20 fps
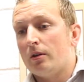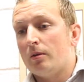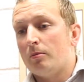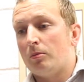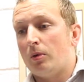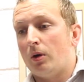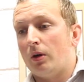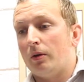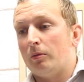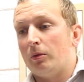
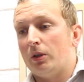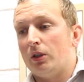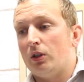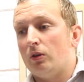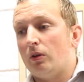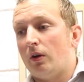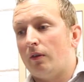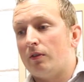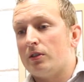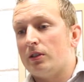But we
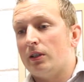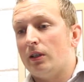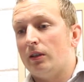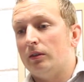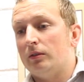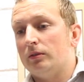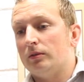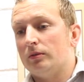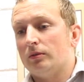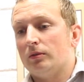knew,
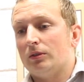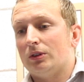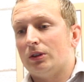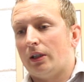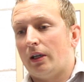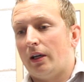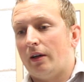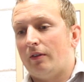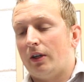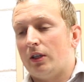obviously,
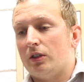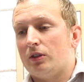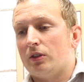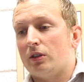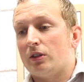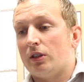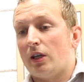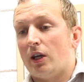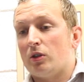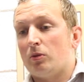to have any
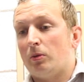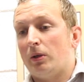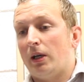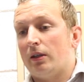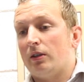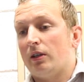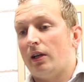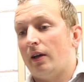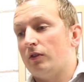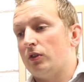success, we
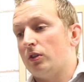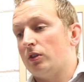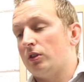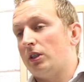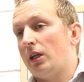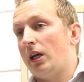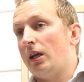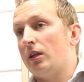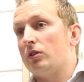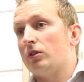had to have
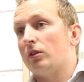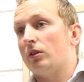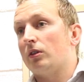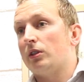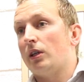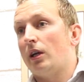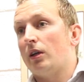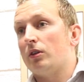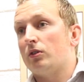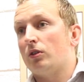sustained
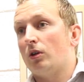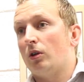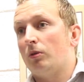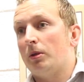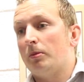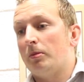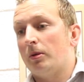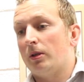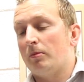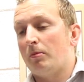success. So
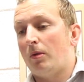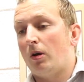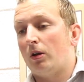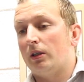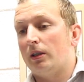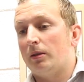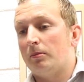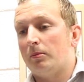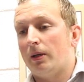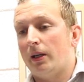we put a
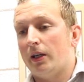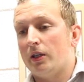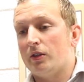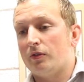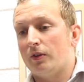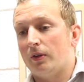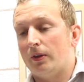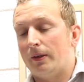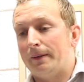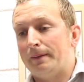model in place
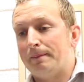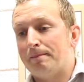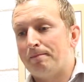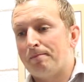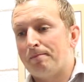for